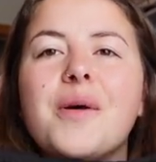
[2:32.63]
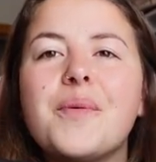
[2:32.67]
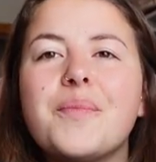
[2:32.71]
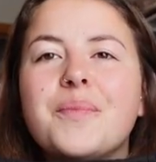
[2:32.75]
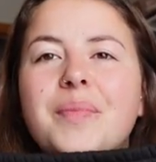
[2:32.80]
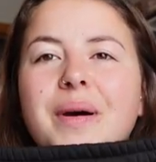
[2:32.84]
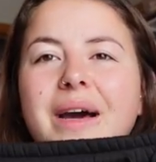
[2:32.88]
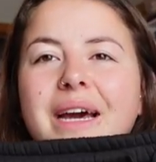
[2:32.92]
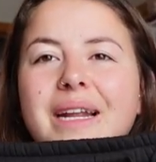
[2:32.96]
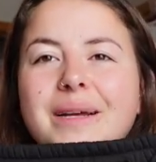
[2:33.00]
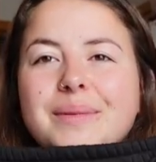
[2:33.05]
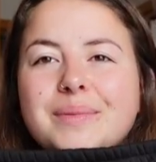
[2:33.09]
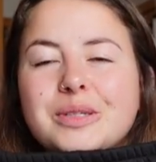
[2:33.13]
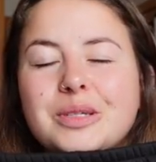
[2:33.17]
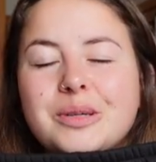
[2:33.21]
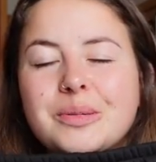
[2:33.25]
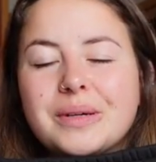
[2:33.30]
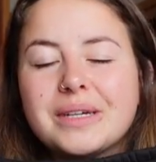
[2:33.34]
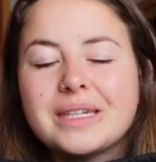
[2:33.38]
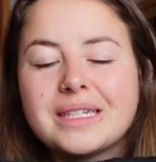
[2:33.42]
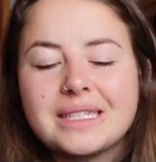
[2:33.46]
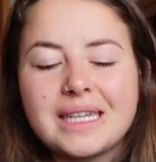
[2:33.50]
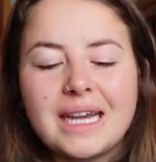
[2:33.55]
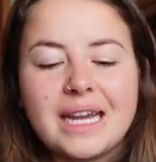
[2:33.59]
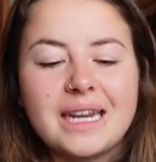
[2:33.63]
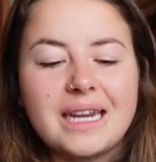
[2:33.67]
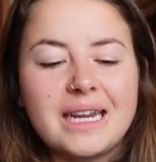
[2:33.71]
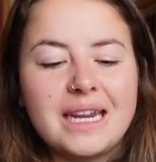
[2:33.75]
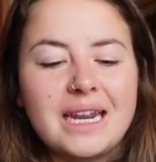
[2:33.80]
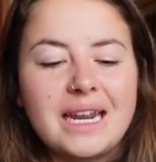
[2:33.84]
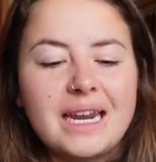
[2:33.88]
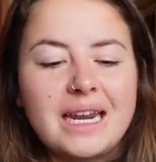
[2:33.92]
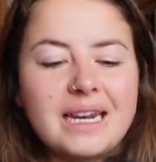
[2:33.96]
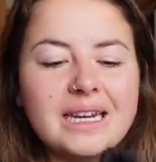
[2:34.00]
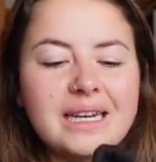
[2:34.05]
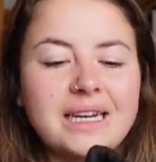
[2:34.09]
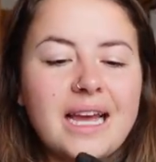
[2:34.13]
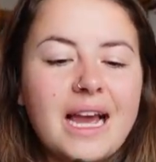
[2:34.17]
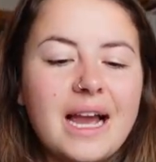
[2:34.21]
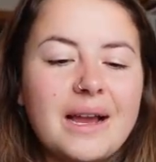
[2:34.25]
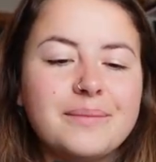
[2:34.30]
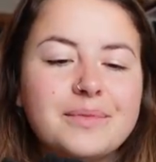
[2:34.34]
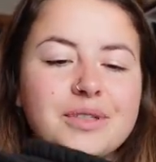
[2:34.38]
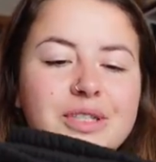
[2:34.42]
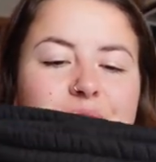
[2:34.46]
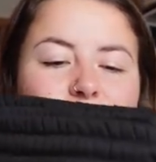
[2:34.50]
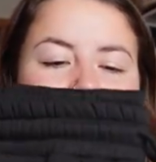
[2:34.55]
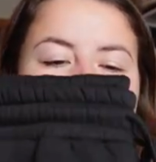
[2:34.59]
But I'm super excited, and
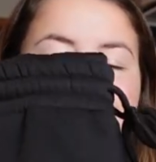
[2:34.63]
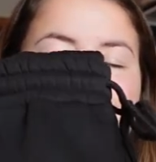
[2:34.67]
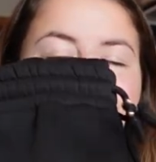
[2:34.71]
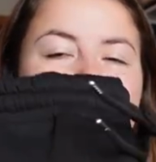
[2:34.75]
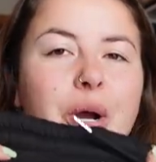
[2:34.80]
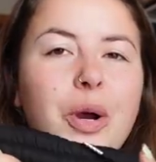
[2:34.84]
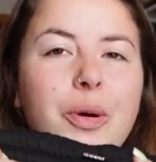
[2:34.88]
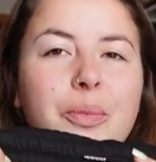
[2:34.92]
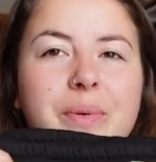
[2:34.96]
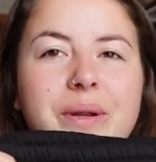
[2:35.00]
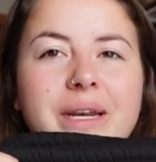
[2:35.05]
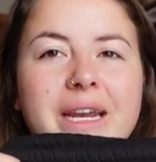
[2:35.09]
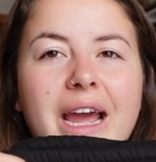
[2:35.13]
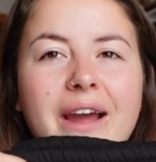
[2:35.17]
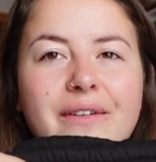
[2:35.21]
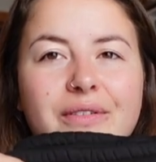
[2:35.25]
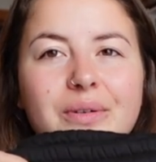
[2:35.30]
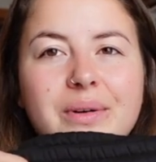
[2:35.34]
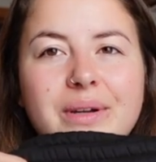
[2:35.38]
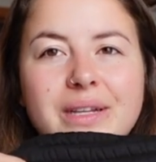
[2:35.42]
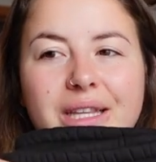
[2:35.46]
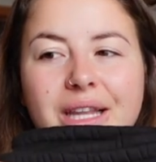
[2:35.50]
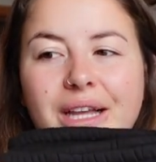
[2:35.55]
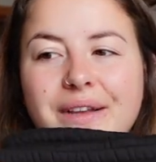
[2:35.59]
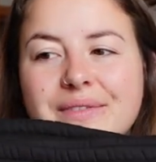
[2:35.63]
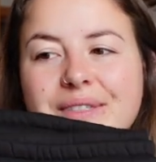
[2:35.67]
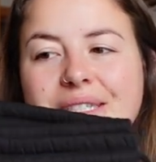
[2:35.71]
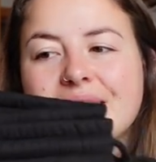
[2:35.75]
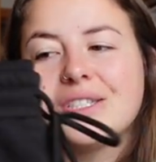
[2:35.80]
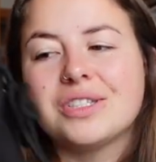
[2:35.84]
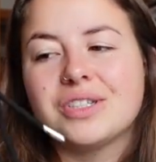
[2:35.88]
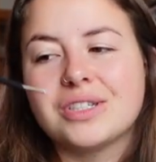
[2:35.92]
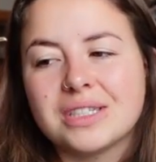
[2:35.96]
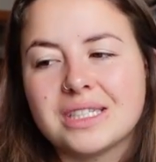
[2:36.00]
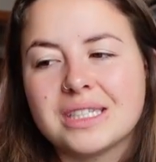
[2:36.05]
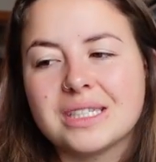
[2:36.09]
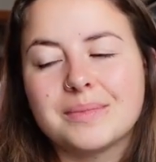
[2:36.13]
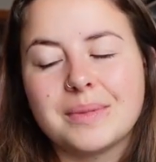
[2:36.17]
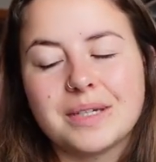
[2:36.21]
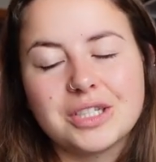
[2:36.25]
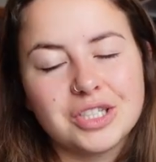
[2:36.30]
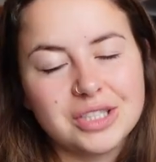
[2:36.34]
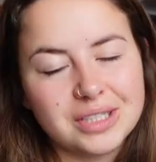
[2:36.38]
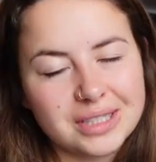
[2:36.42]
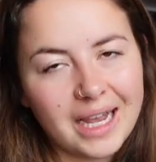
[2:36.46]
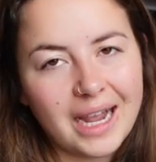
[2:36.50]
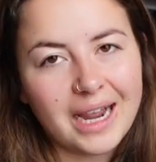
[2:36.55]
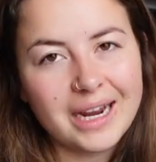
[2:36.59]
I'm just really hoping everyone loves these just as
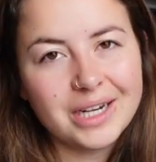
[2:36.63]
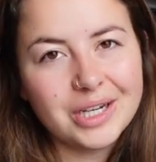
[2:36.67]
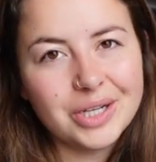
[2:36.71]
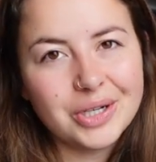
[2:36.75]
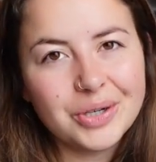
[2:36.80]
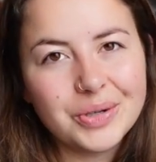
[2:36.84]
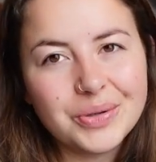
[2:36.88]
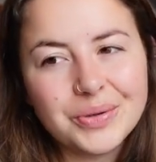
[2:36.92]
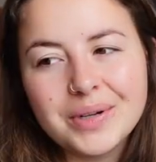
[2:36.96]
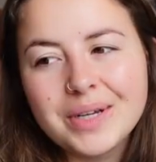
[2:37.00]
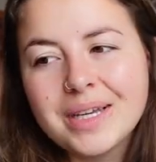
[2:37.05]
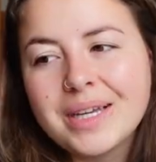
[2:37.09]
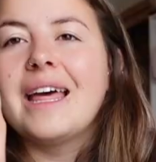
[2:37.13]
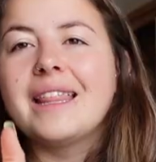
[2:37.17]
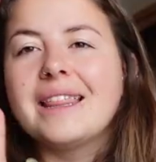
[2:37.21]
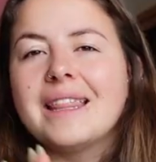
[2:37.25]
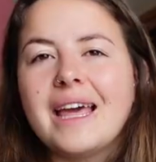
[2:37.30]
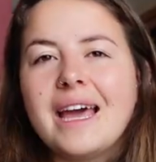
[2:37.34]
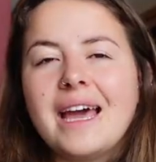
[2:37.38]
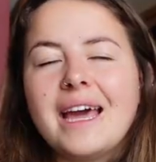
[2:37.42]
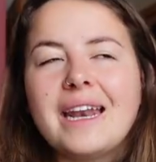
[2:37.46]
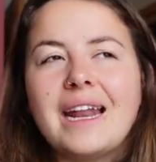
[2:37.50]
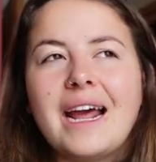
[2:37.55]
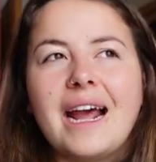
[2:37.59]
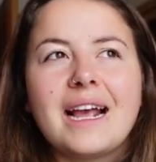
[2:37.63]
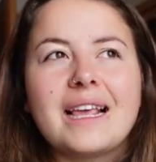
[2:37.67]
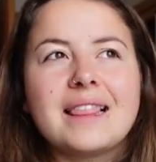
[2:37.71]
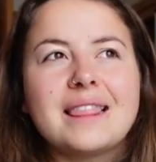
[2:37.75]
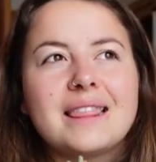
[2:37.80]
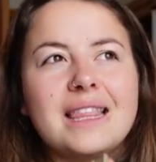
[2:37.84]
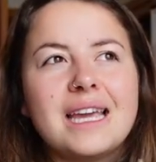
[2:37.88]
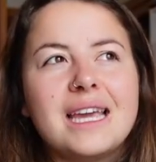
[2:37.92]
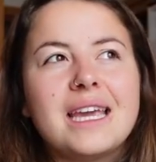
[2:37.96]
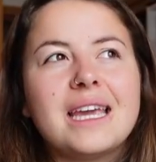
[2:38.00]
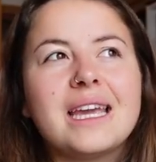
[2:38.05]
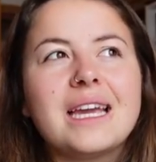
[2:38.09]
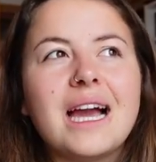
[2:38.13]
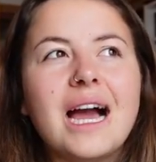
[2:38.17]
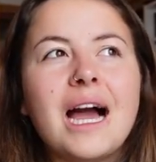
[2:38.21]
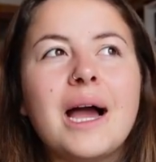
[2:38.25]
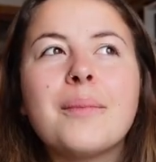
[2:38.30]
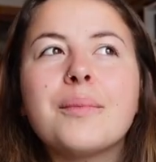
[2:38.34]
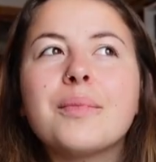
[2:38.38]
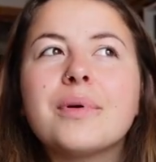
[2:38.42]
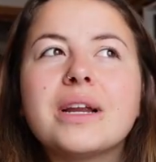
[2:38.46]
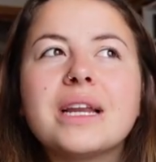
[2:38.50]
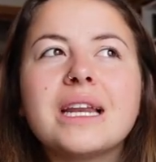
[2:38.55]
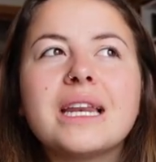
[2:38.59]
much as I do. And then I think
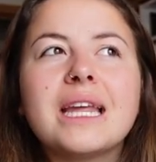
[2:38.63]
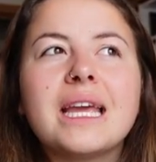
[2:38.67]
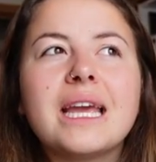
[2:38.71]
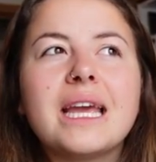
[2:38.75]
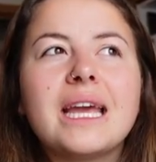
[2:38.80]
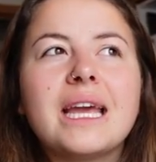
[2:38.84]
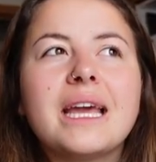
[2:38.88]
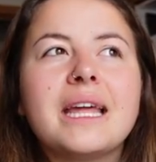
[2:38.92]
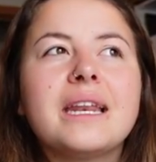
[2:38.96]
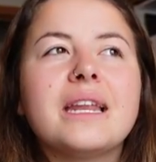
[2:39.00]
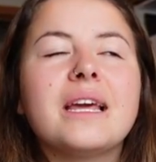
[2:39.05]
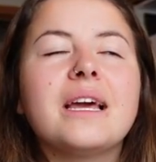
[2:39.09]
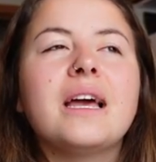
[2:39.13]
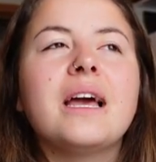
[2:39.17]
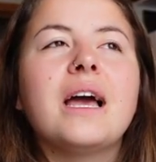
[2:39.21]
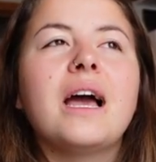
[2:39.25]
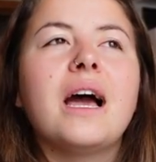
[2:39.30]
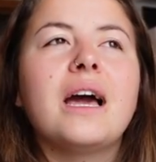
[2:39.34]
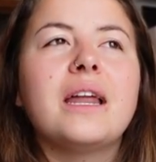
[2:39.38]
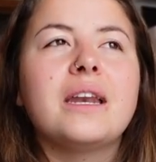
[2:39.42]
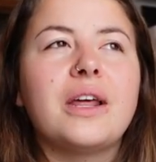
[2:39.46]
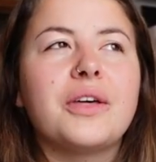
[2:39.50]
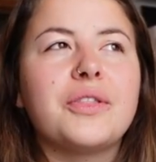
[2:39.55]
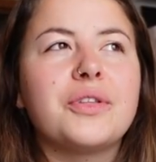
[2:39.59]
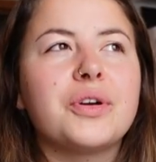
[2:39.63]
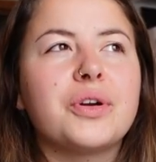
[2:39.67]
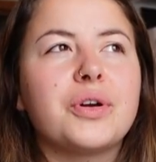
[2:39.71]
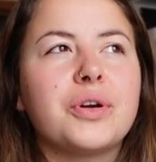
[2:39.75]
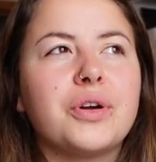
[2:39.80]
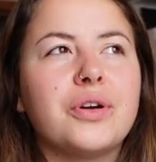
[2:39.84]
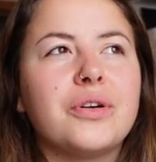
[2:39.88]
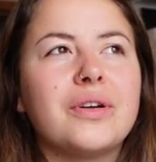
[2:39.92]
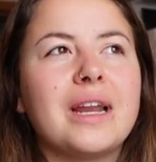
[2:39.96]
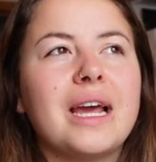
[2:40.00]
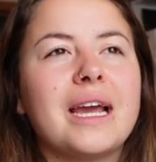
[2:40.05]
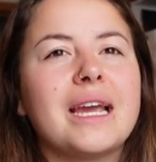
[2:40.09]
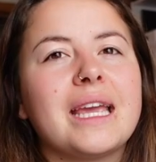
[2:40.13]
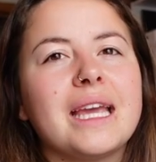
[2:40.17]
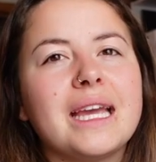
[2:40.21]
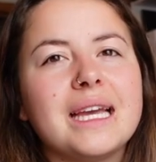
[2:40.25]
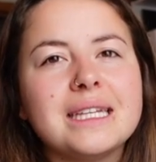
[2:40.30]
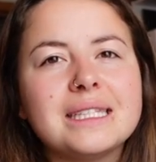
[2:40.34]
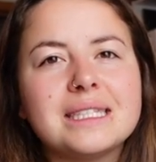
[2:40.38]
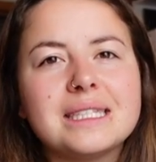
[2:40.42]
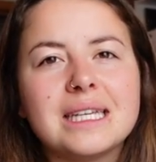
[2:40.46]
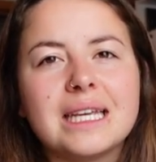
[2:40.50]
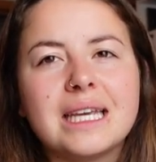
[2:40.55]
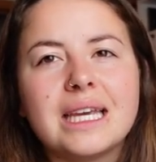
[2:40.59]
I'm bringing in another crew neck.
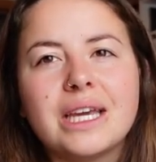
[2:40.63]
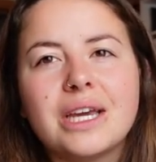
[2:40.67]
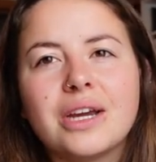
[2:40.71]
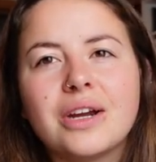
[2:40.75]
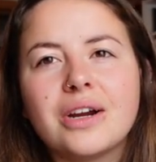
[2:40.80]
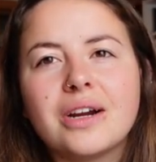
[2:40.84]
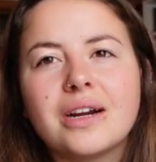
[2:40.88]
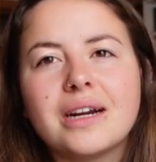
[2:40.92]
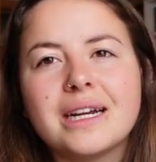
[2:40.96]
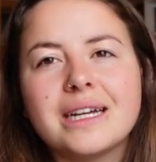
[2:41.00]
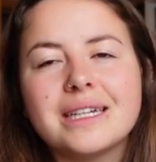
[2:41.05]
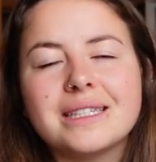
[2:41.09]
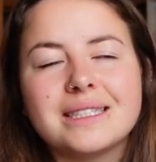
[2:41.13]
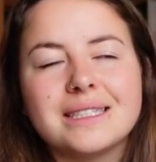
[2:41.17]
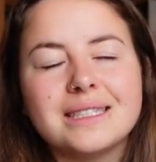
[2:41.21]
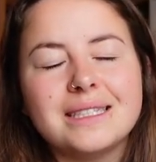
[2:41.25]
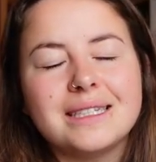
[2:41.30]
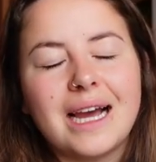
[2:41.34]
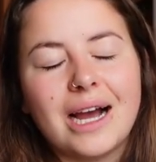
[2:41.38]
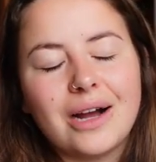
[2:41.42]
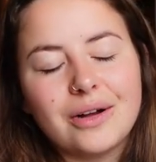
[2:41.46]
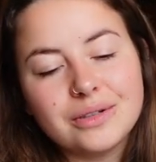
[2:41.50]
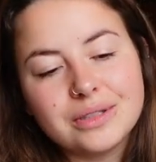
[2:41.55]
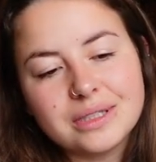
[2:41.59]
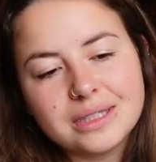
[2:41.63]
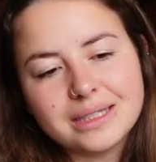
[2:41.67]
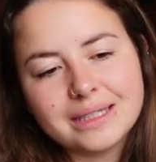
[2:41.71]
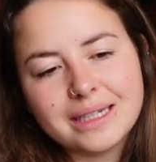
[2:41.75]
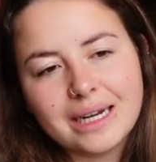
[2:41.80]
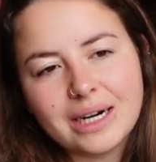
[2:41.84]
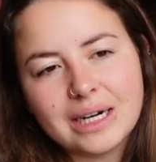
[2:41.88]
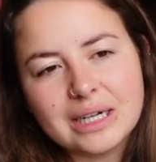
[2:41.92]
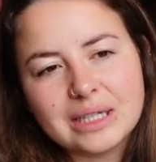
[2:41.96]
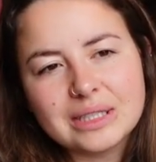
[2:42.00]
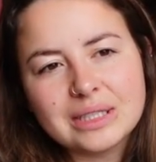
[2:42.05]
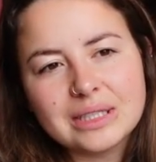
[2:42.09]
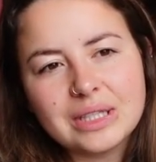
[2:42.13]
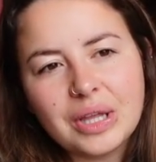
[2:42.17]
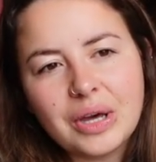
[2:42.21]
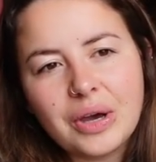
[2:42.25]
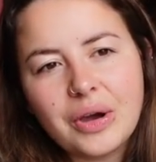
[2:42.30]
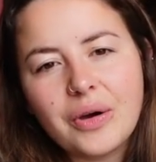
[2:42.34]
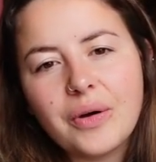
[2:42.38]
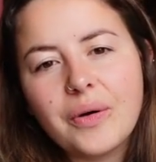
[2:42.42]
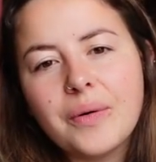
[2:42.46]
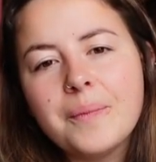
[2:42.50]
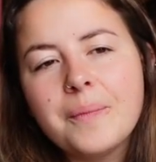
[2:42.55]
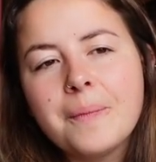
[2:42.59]
It's here. It's downstairs,
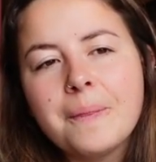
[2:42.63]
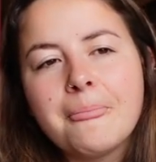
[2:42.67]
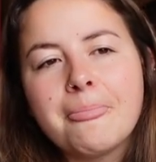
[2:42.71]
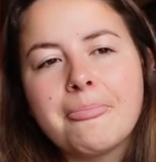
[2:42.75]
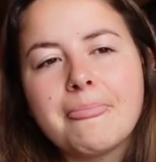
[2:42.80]
though.